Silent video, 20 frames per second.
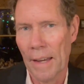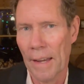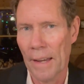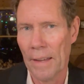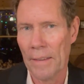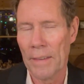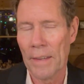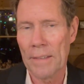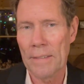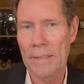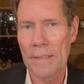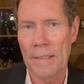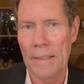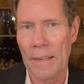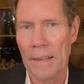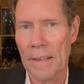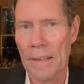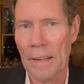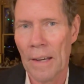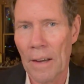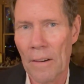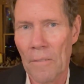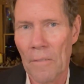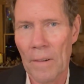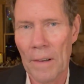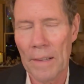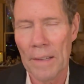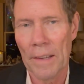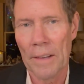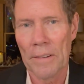And that's not
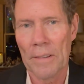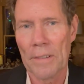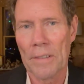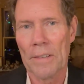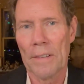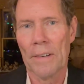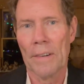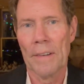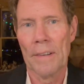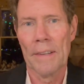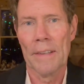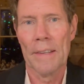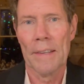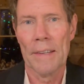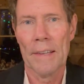well understood.